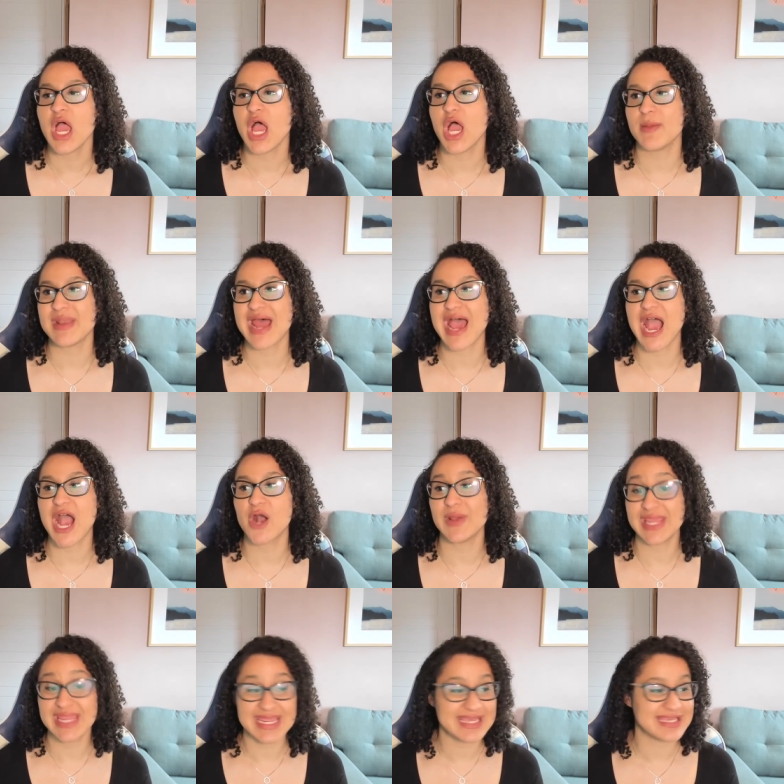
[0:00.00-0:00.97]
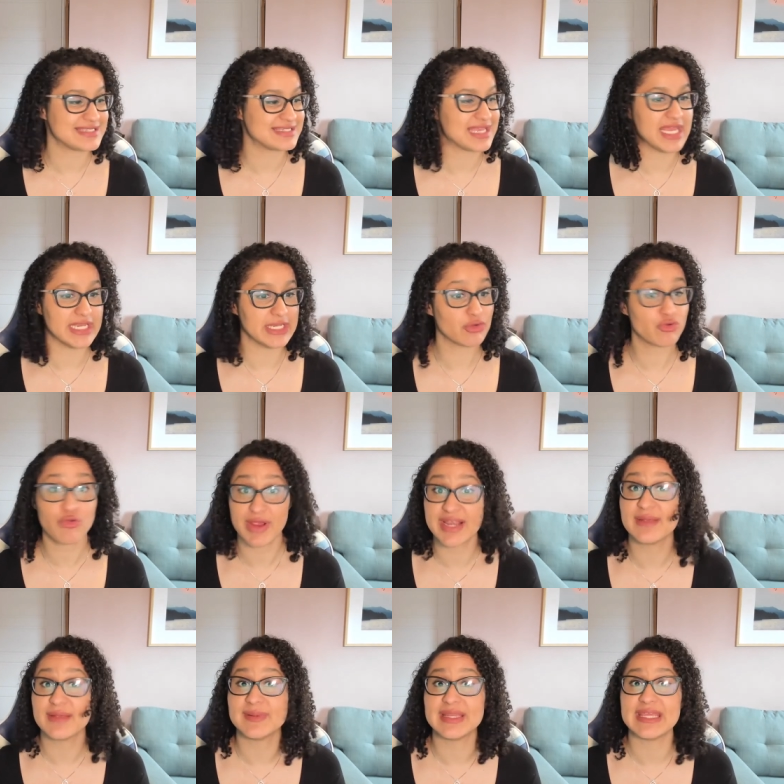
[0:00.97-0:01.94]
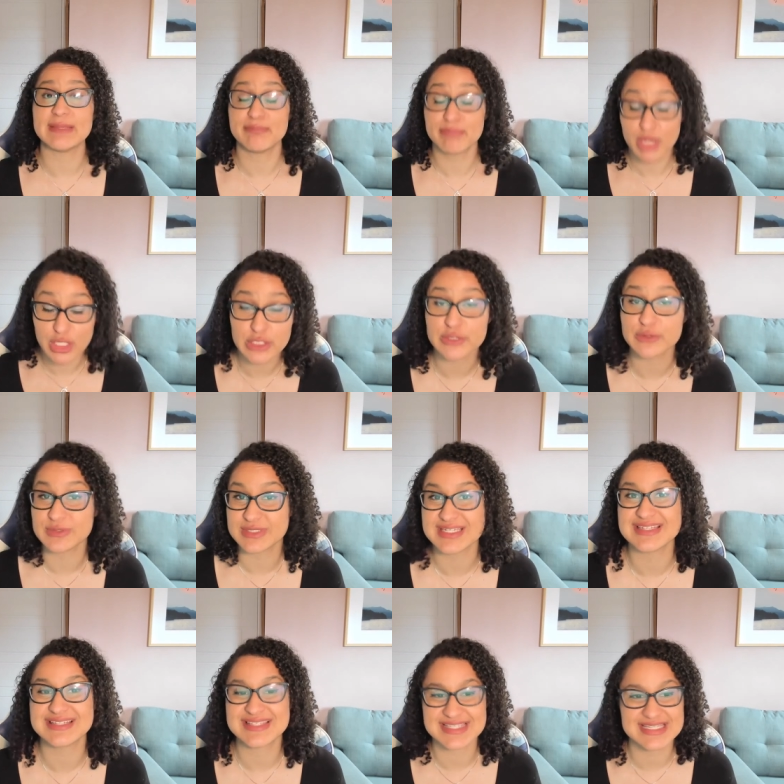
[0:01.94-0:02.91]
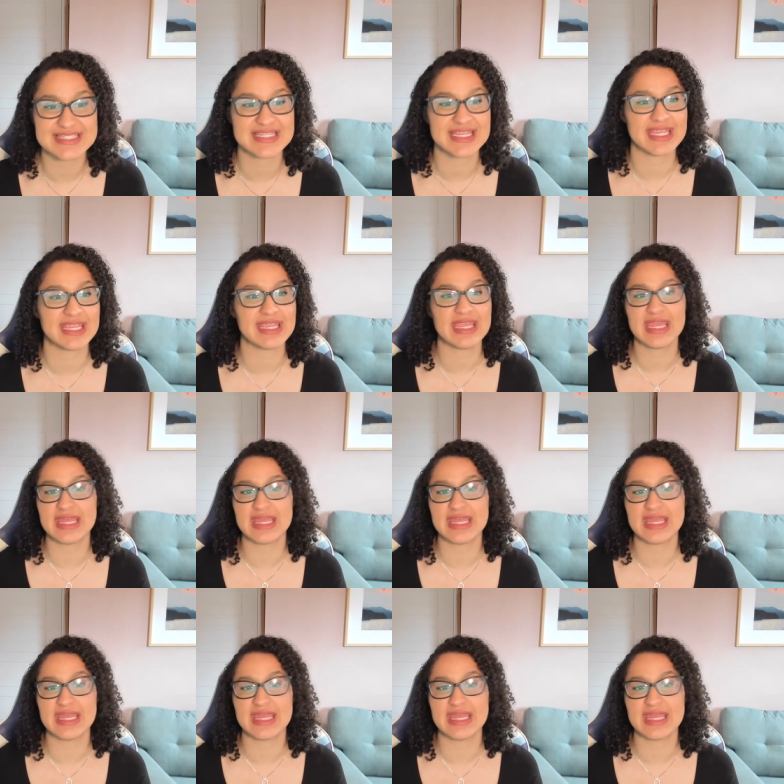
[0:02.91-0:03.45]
and how it is an incredibly polluted city.